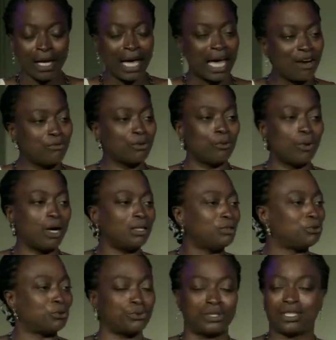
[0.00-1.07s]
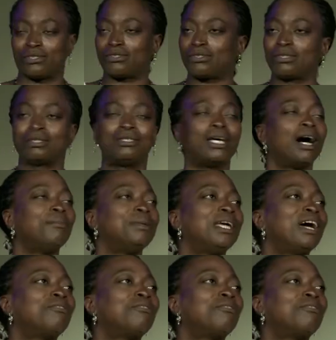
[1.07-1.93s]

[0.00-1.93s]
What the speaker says: Everyone just tell me